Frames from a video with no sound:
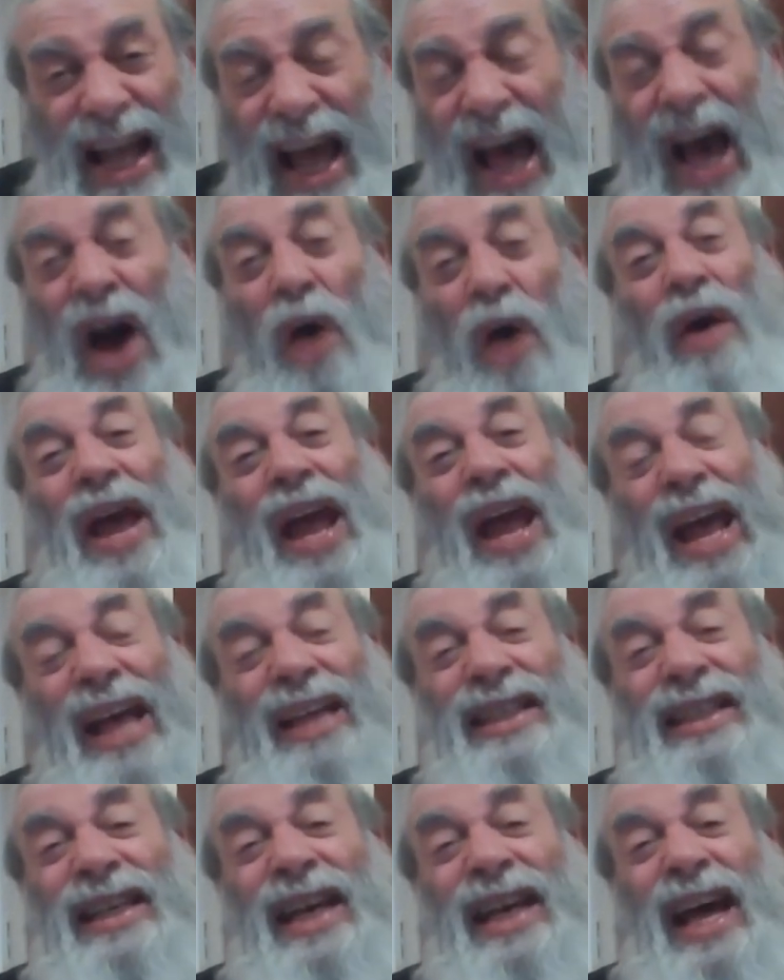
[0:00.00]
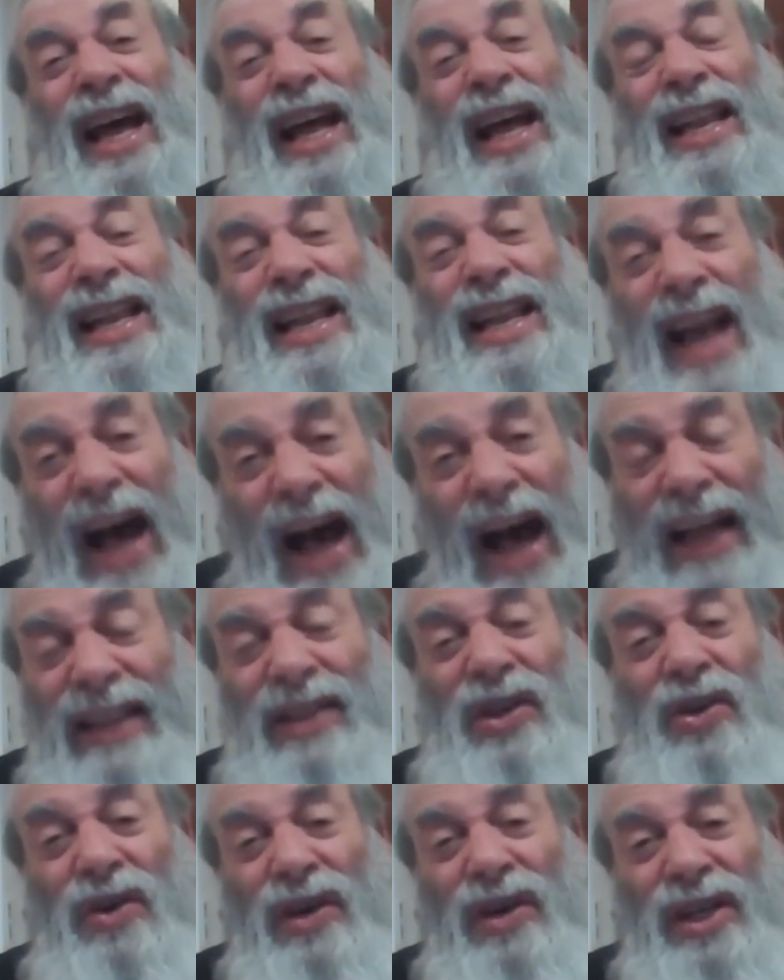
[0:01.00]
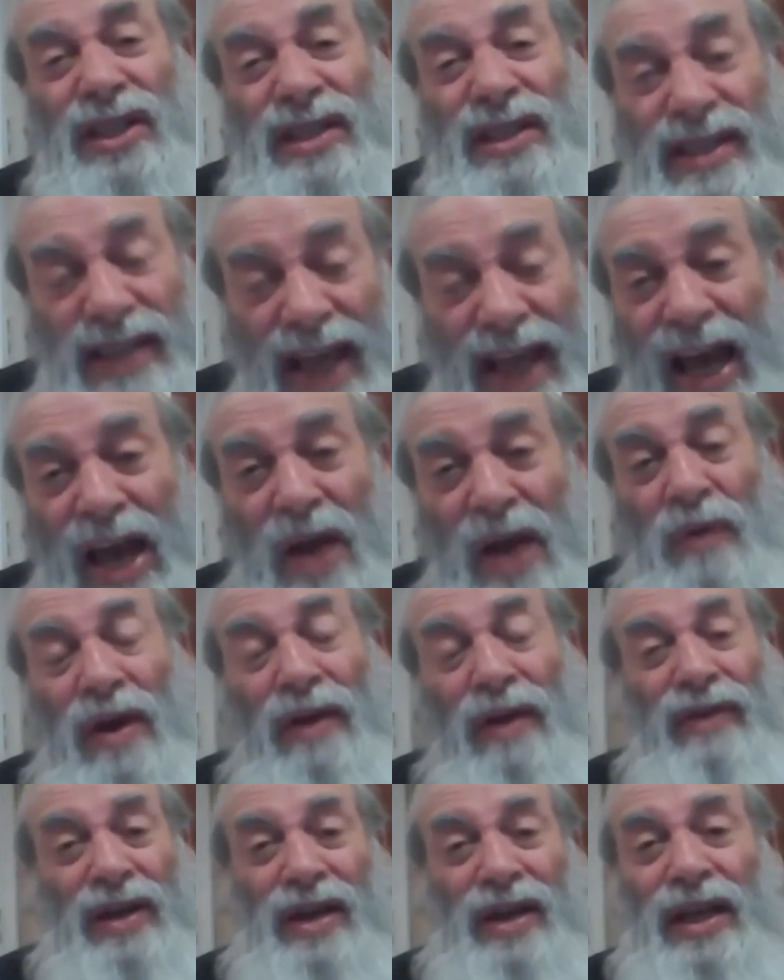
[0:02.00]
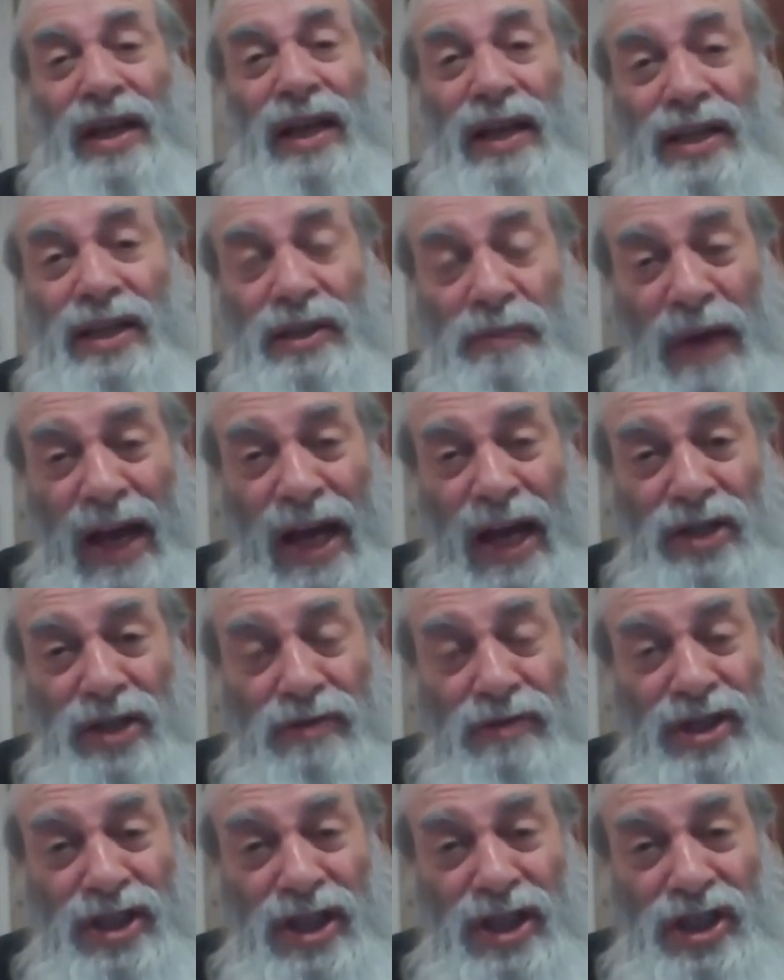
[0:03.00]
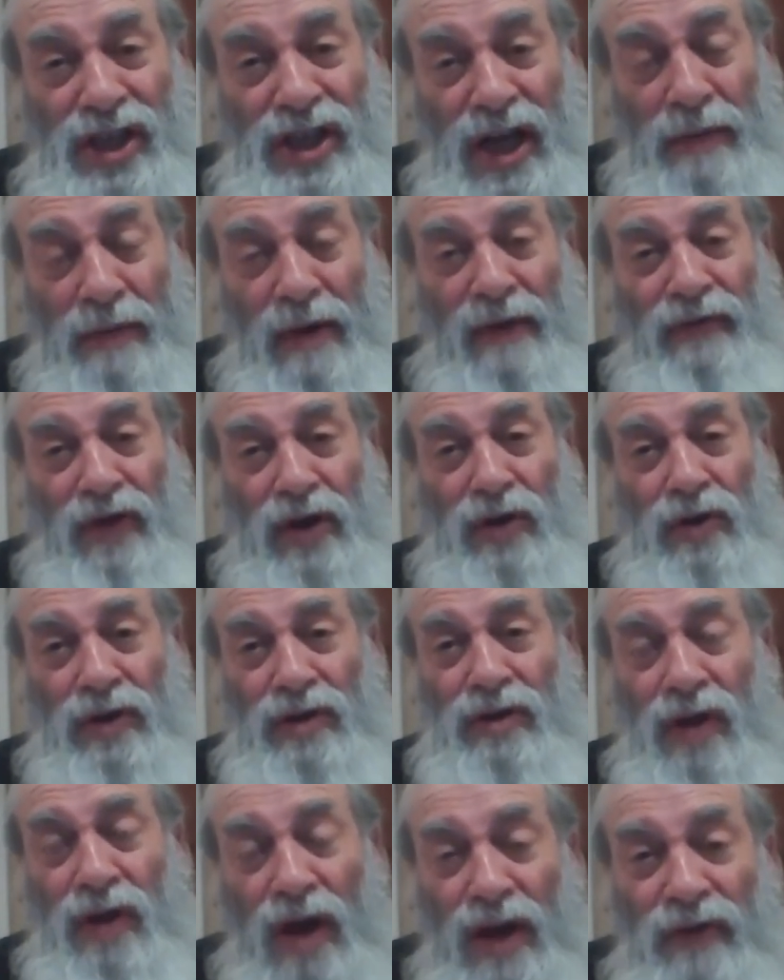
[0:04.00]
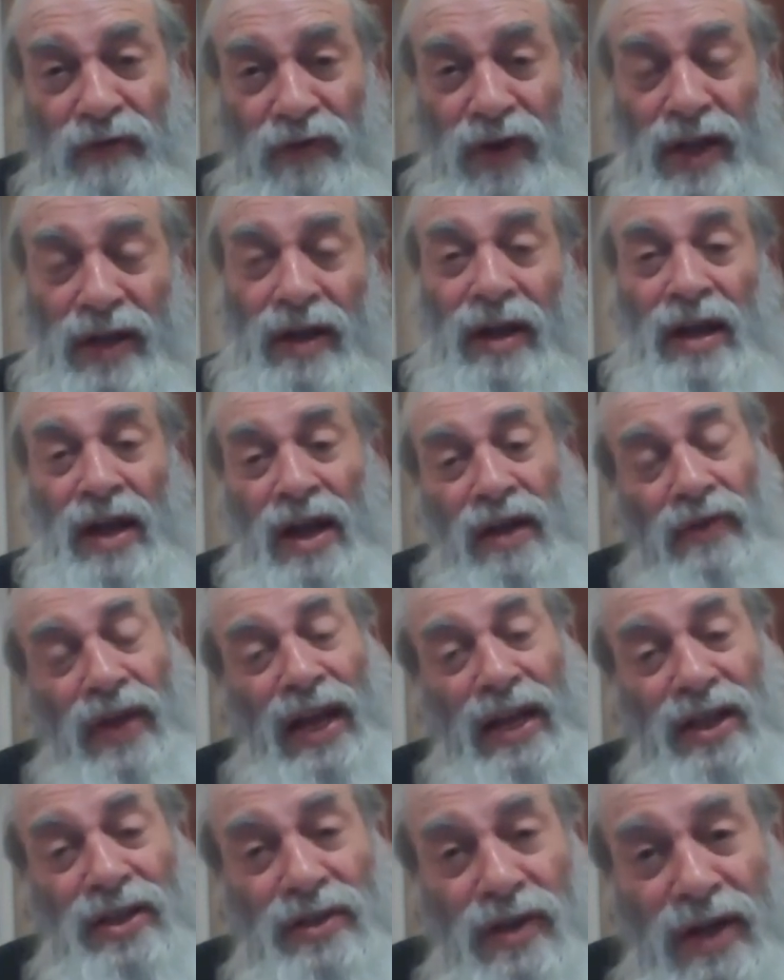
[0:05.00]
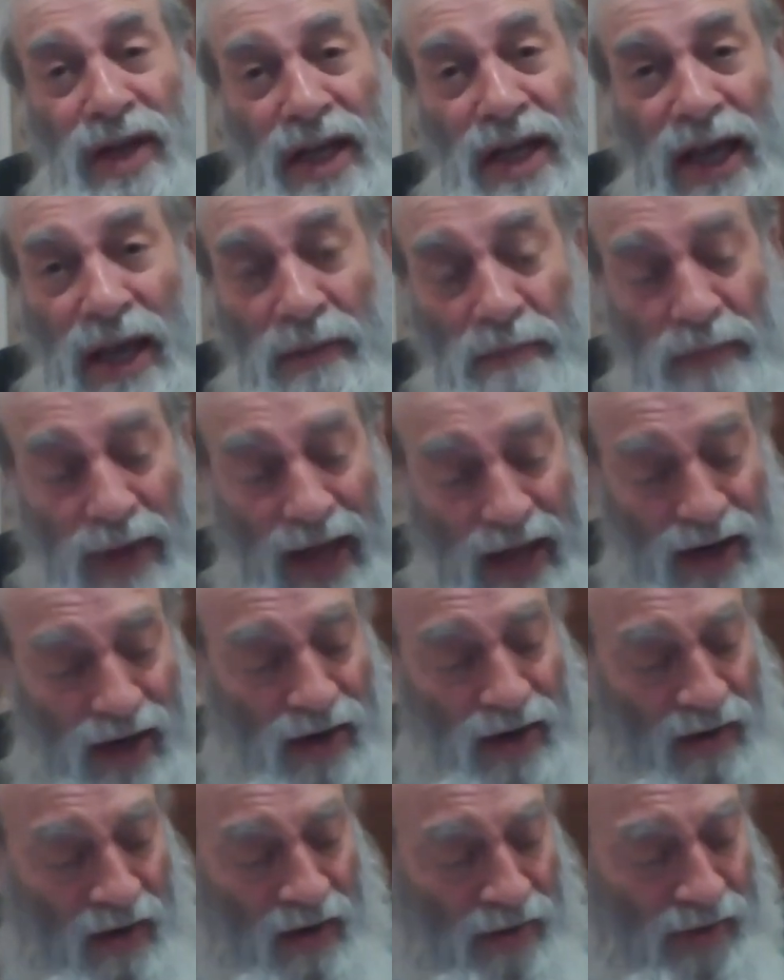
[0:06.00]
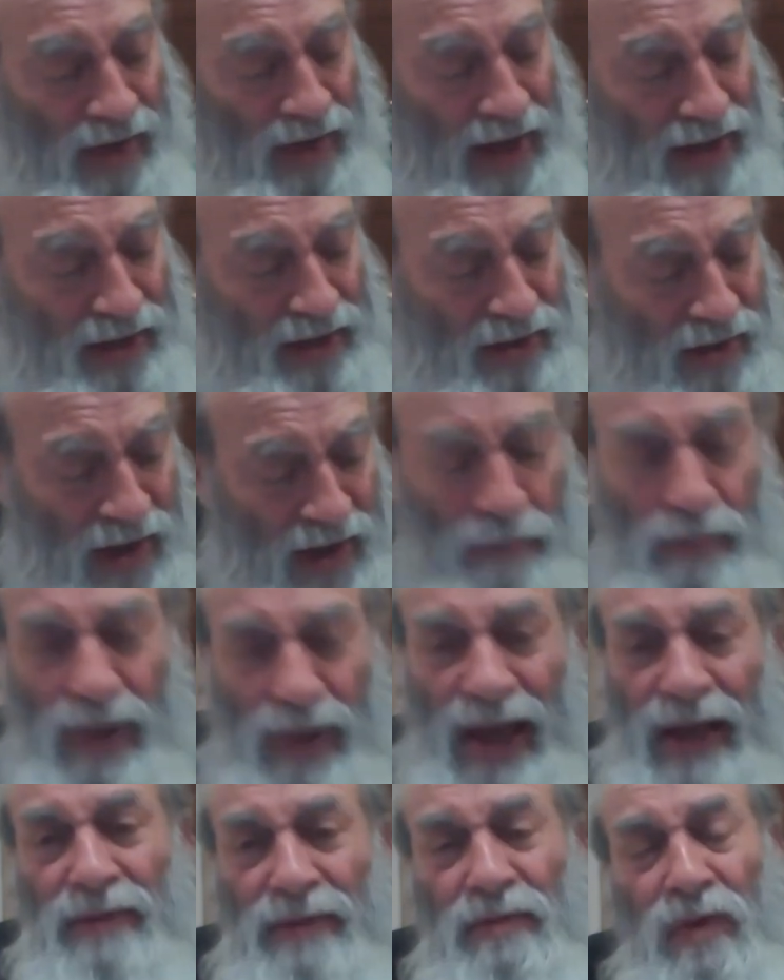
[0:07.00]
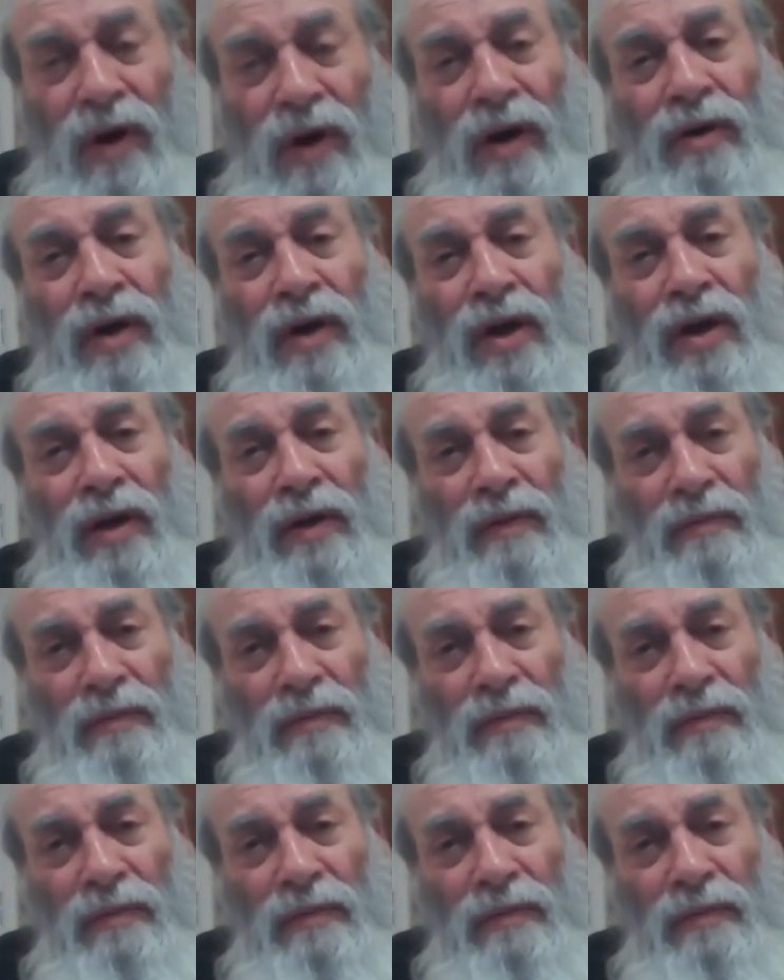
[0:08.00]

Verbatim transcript: now is not going to stay where it is, be'ezras Hashem af a gut nofen, that it's going to get better, that it's going to be at more